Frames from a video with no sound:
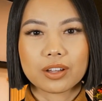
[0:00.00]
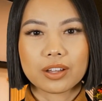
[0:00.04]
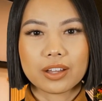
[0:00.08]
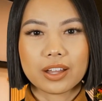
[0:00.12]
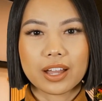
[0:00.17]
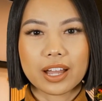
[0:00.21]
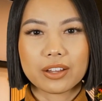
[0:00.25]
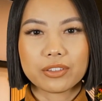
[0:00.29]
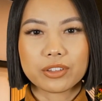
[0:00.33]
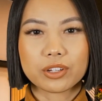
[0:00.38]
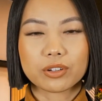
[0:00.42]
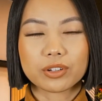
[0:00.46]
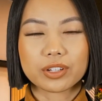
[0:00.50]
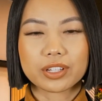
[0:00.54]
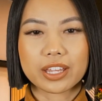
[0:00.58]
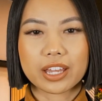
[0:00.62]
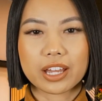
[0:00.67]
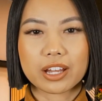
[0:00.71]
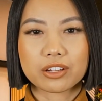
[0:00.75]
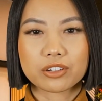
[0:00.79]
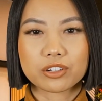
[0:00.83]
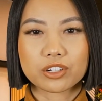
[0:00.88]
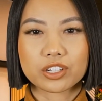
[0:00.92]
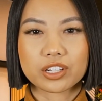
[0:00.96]
Have you
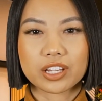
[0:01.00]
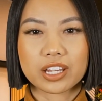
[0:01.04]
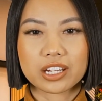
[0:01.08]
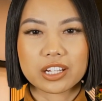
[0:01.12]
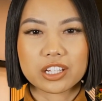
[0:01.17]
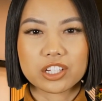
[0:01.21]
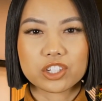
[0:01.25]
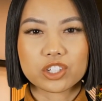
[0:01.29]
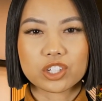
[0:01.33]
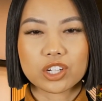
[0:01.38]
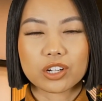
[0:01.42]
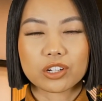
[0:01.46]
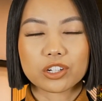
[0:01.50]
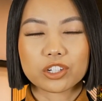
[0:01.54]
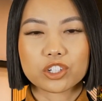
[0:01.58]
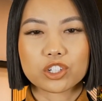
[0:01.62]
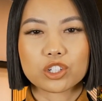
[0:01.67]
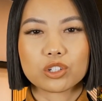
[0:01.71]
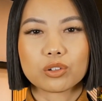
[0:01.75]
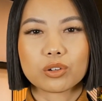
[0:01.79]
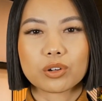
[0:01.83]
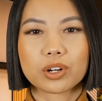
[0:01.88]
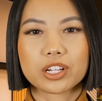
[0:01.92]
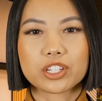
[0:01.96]
encountered any
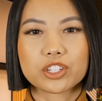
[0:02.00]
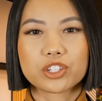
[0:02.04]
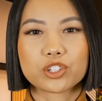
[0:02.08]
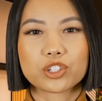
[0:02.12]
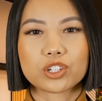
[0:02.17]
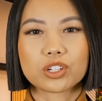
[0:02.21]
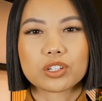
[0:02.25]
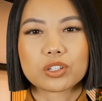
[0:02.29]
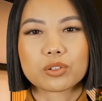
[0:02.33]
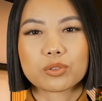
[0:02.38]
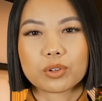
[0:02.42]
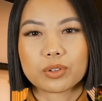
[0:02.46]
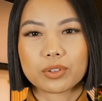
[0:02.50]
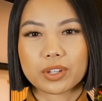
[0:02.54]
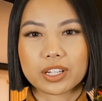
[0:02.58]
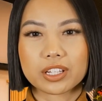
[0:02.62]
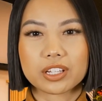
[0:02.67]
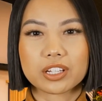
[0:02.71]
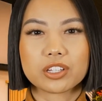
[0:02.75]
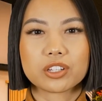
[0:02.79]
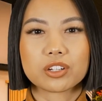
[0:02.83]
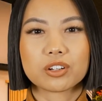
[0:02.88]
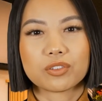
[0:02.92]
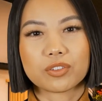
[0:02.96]
challenging questions
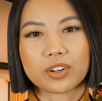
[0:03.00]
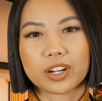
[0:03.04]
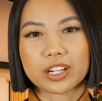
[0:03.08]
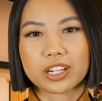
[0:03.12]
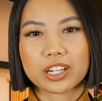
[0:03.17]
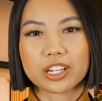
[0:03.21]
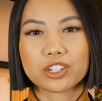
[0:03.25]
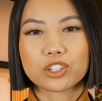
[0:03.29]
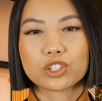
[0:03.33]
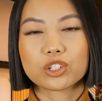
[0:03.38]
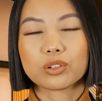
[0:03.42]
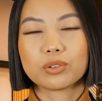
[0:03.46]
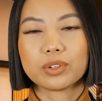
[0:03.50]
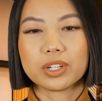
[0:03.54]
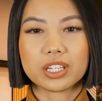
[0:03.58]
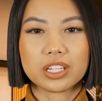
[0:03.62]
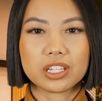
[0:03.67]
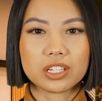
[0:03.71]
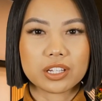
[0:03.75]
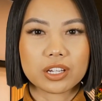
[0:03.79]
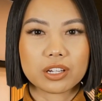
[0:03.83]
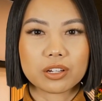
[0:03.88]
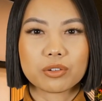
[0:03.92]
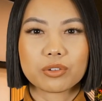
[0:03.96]
related to financial
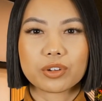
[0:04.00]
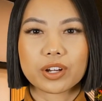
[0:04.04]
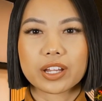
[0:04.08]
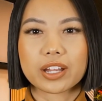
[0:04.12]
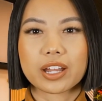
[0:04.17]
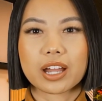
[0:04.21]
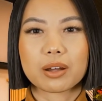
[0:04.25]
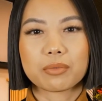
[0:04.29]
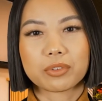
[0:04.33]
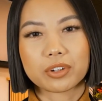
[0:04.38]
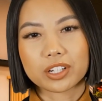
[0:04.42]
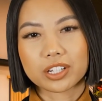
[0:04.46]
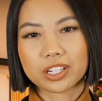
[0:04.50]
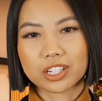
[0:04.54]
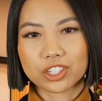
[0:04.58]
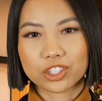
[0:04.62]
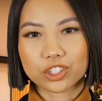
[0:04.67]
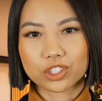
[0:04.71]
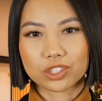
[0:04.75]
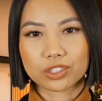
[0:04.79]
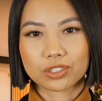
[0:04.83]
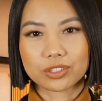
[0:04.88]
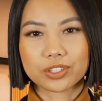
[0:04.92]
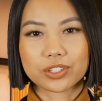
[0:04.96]
need in grant
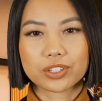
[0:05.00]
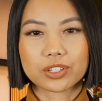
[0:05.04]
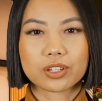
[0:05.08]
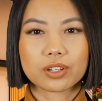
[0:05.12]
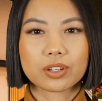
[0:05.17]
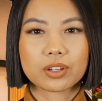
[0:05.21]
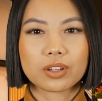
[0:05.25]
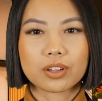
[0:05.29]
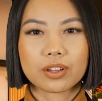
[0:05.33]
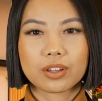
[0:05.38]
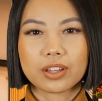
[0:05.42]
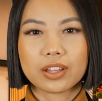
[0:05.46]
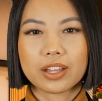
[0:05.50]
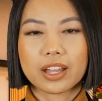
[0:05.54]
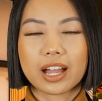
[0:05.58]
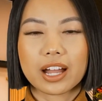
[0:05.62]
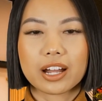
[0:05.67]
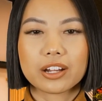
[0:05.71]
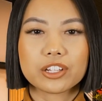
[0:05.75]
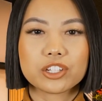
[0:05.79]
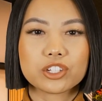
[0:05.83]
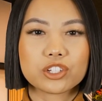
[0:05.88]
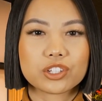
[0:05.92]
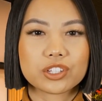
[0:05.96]
applications?
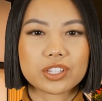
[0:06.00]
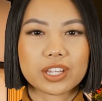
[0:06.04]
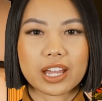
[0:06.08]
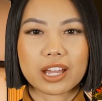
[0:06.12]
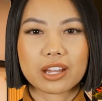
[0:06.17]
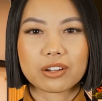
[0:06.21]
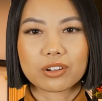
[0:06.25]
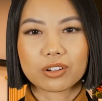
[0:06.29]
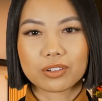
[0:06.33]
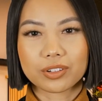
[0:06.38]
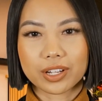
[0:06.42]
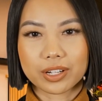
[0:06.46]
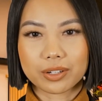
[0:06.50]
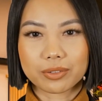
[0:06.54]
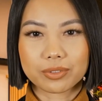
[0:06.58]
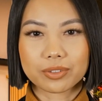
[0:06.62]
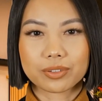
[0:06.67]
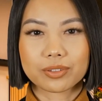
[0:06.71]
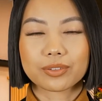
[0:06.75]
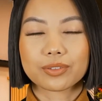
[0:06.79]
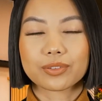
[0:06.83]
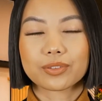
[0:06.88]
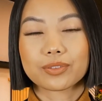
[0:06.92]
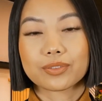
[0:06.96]
How did you tackle them?
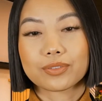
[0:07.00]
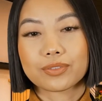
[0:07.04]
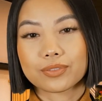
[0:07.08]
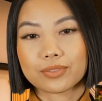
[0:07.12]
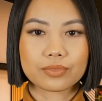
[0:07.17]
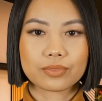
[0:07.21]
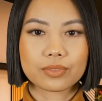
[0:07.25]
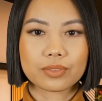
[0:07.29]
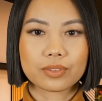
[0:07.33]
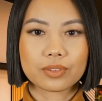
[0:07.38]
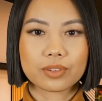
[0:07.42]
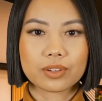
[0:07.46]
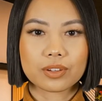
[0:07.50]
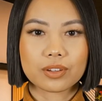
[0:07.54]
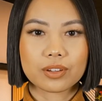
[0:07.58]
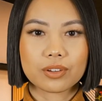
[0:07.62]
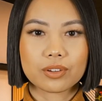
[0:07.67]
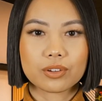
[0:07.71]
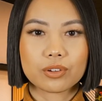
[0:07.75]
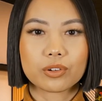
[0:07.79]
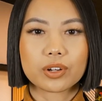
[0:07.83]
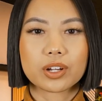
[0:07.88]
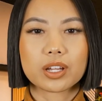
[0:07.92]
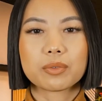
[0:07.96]

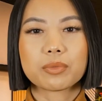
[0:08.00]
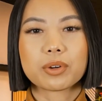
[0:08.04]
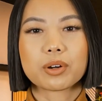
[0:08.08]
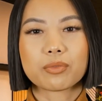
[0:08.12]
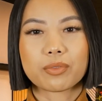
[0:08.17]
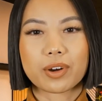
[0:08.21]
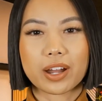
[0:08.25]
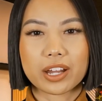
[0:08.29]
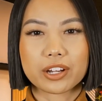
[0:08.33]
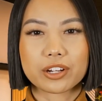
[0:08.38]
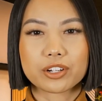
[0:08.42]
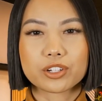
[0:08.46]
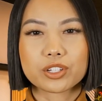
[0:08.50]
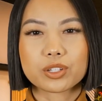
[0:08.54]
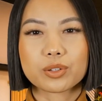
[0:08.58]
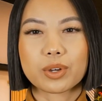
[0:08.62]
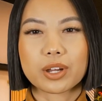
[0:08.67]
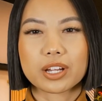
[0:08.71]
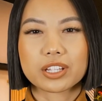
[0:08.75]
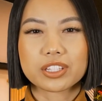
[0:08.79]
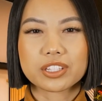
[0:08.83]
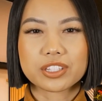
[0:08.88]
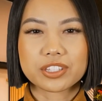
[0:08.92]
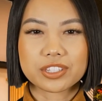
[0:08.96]
Grant providers
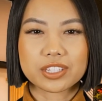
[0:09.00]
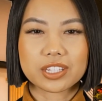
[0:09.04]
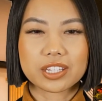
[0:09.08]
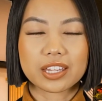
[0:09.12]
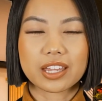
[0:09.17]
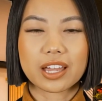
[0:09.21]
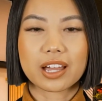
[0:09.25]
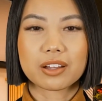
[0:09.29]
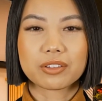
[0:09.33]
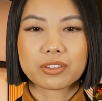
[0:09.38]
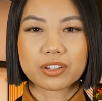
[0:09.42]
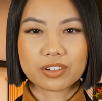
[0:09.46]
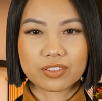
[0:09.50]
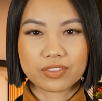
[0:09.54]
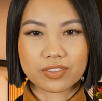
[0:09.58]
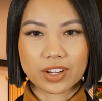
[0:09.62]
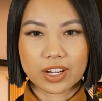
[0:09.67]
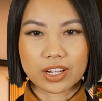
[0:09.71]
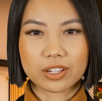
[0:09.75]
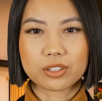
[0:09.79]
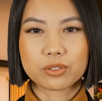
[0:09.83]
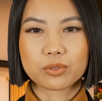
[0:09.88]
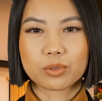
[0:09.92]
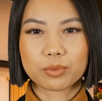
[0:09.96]
want to see how their
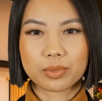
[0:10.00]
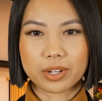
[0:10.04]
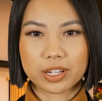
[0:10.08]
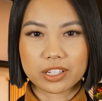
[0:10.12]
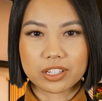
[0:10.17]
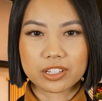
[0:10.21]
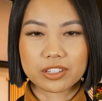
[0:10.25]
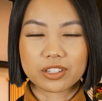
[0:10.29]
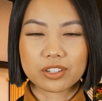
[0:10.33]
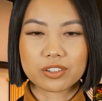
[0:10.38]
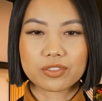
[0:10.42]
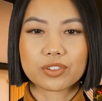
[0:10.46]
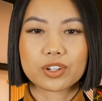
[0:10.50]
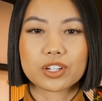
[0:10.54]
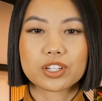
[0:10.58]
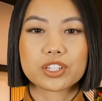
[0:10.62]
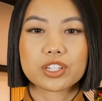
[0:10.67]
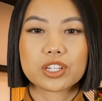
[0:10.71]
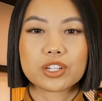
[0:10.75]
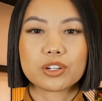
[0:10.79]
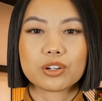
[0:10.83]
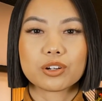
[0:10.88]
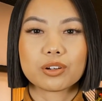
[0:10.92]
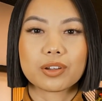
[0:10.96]
funds will make a
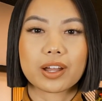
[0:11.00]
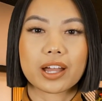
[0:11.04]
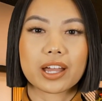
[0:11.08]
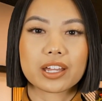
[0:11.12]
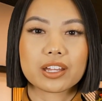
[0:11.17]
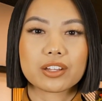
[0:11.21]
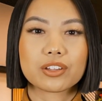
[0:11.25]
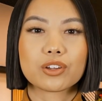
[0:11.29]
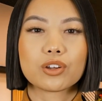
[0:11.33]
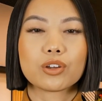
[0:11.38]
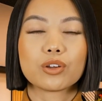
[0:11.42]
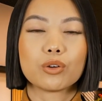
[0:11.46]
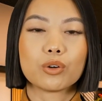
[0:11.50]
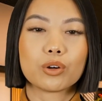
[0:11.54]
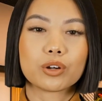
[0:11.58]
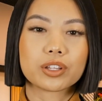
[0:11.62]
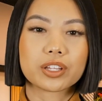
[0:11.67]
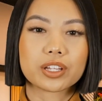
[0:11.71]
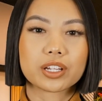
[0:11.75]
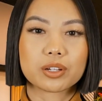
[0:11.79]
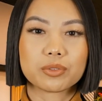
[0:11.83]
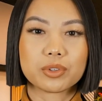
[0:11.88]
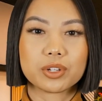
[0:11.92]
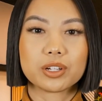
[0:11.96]
difference in your life or
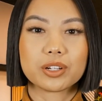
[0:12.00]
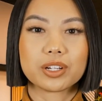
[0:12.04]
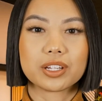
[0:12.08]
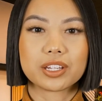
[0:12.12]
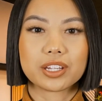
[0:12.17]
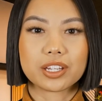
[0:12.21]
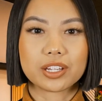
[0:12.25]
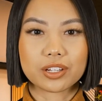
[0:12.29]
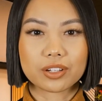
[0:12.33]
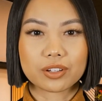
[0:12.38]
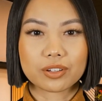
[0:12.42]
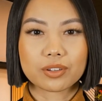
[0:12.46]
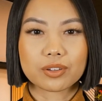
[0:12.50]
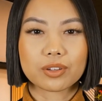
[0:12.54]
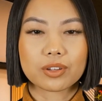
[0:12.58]
the community.